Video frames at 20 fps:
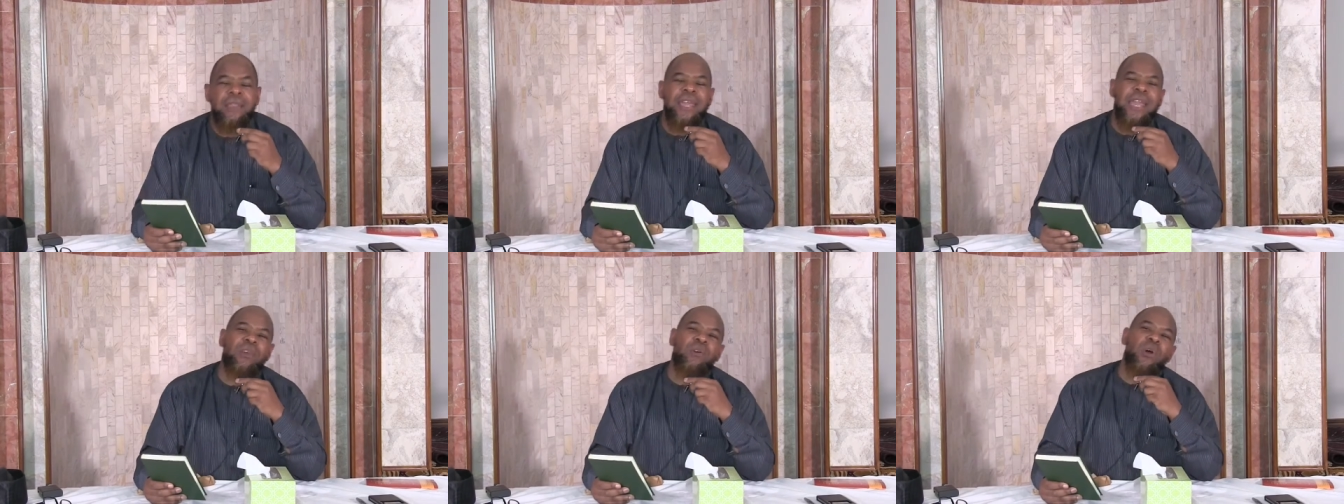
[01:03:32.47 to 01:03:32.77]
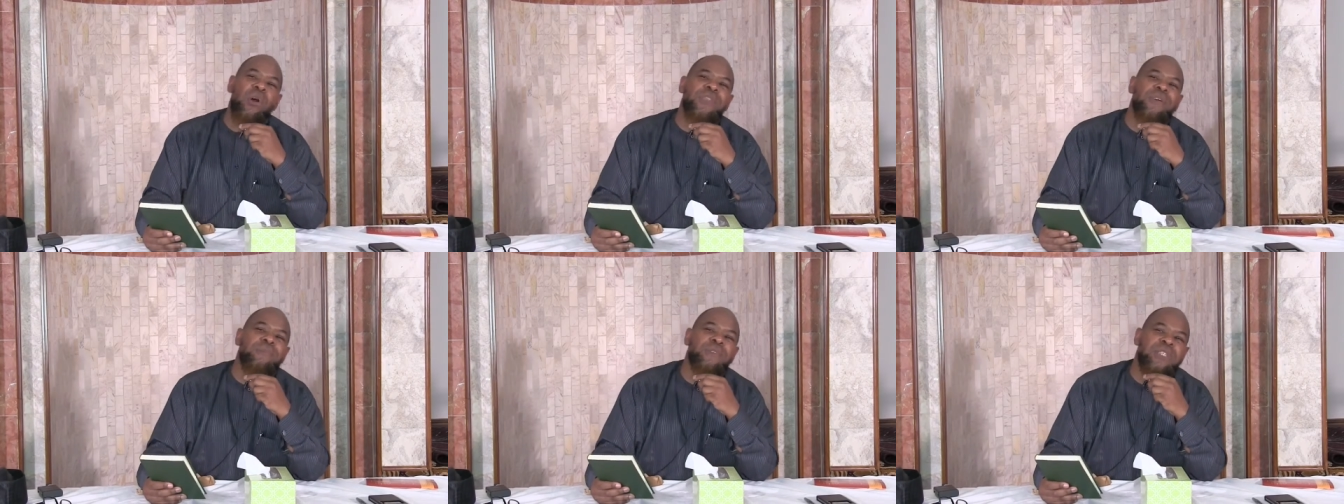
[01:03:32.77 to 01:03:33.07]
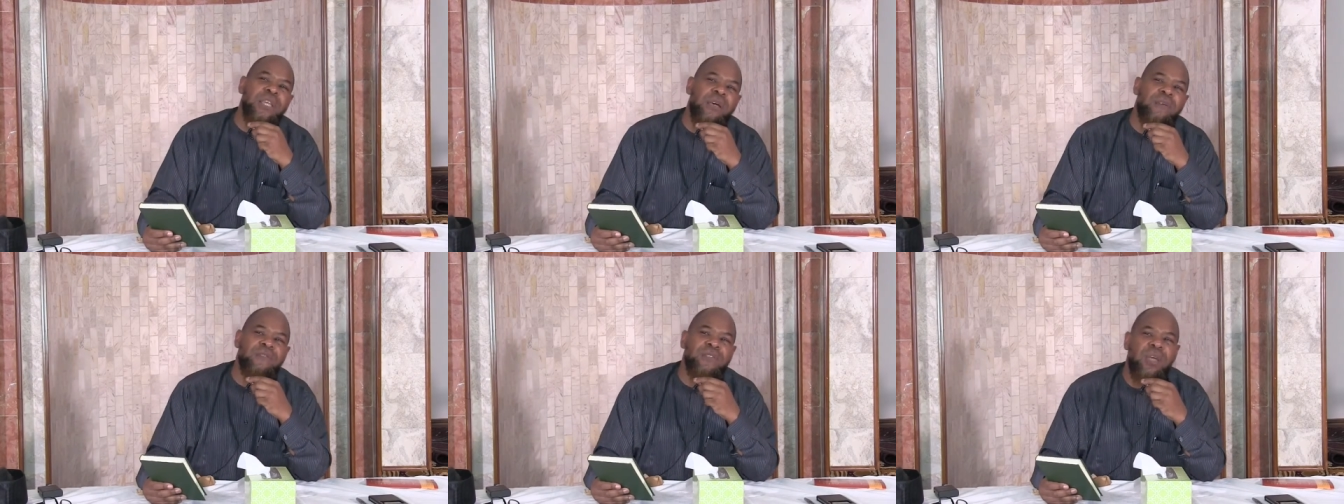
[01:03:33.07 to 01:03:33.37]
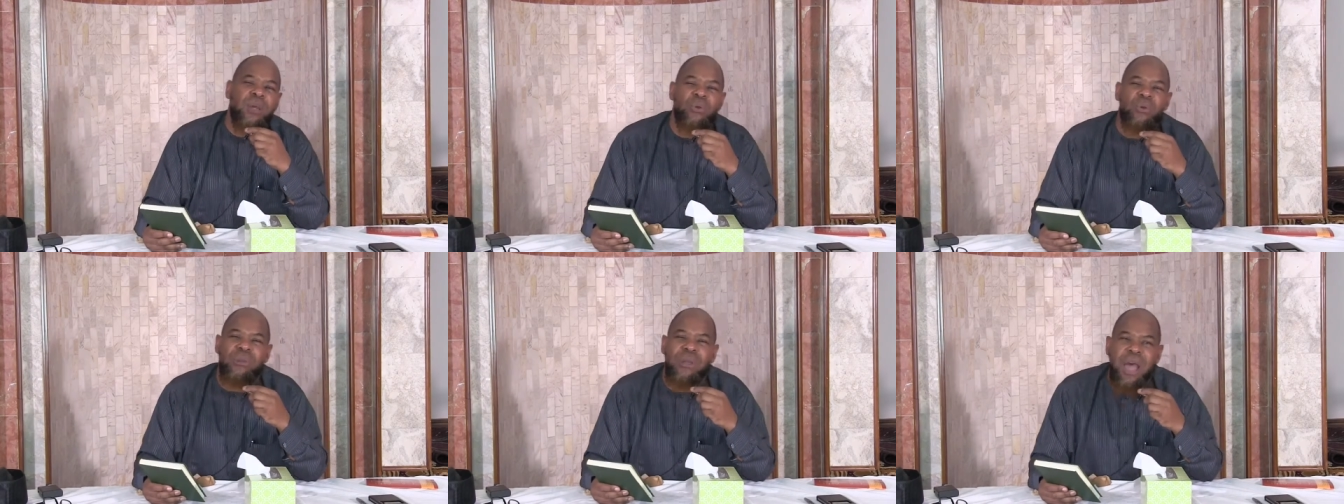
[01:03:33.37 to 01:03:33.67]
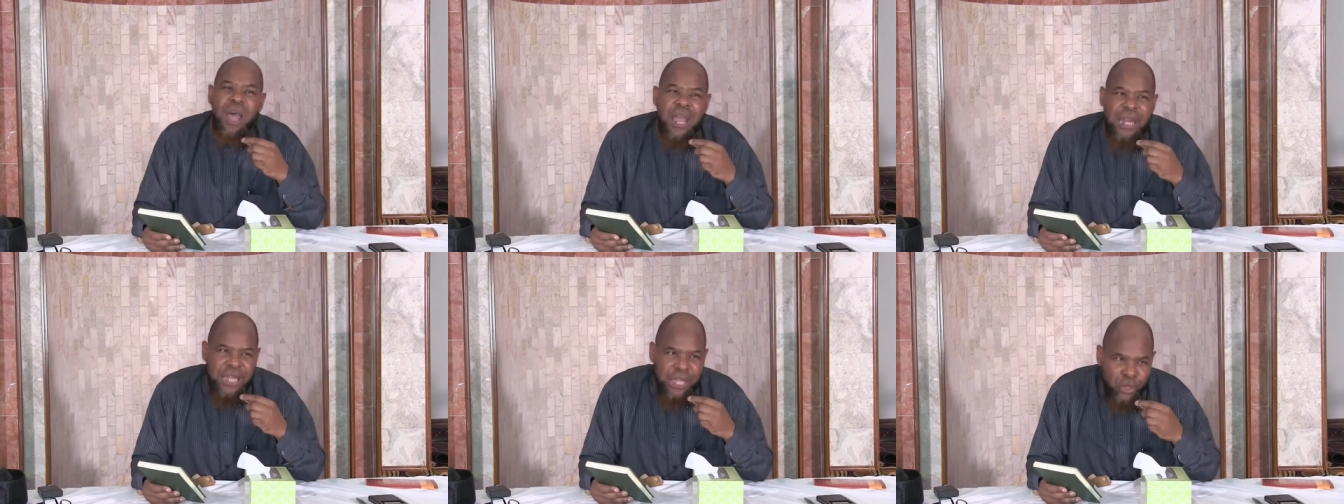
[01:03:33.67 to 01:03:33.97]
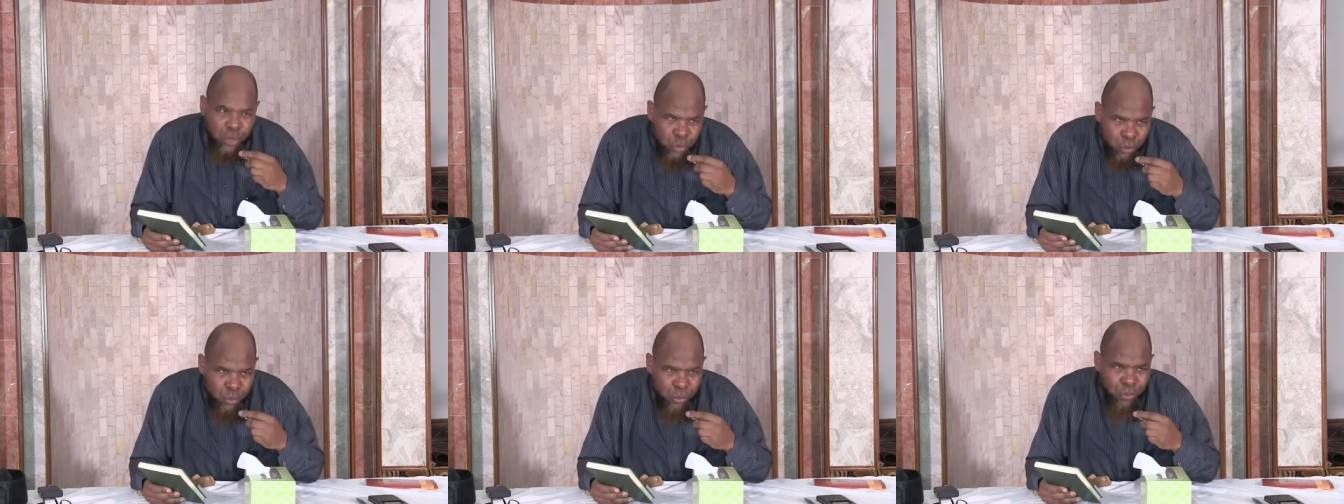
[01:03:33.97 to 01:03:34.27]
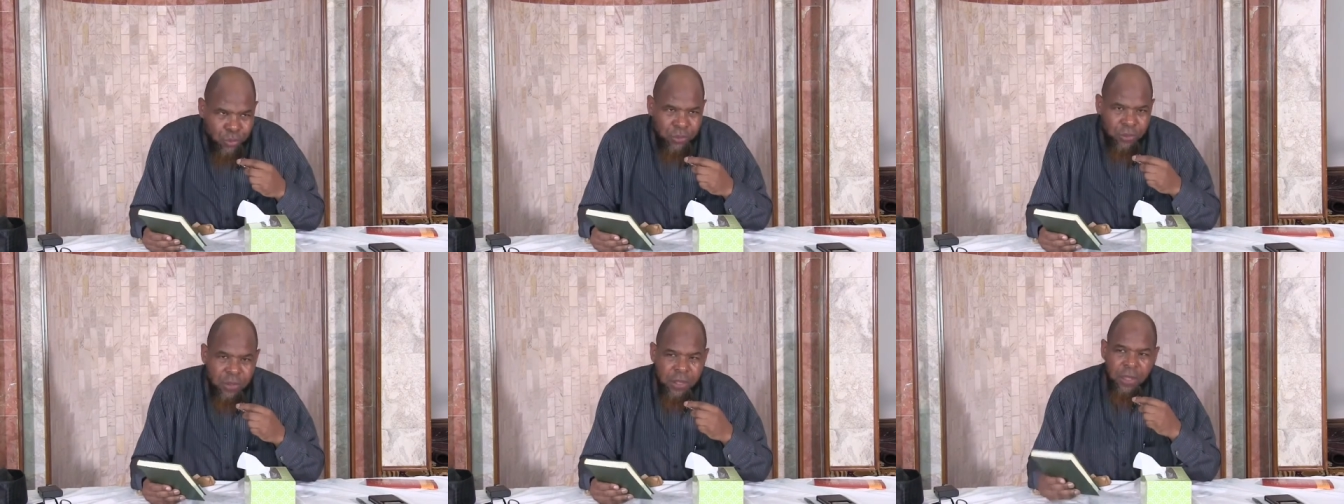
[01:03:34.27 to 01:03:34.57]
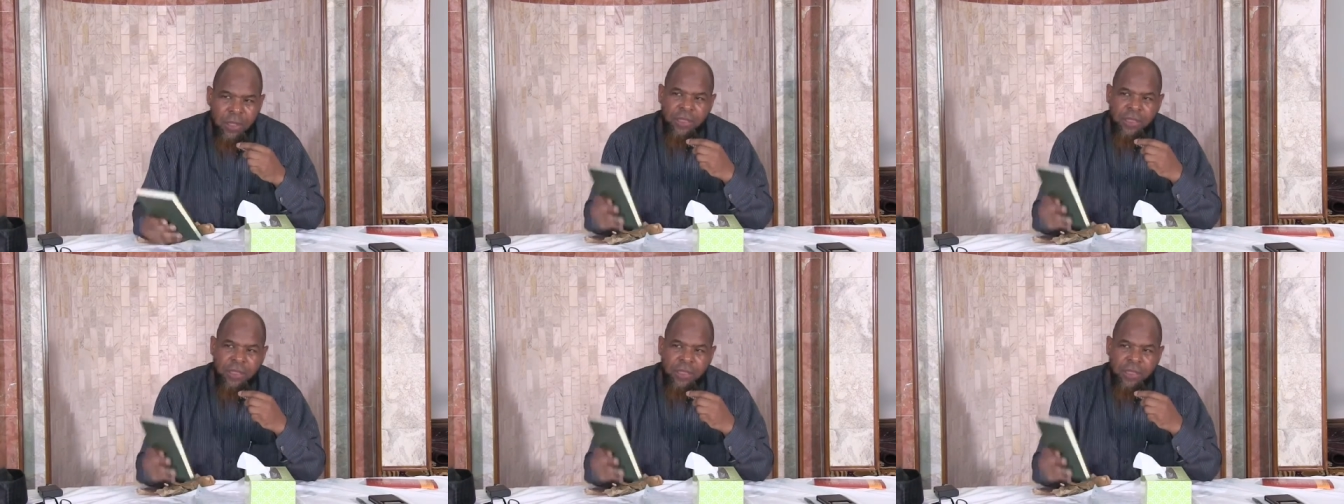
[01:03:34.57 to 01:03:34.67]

they call themselves the Quraniyun.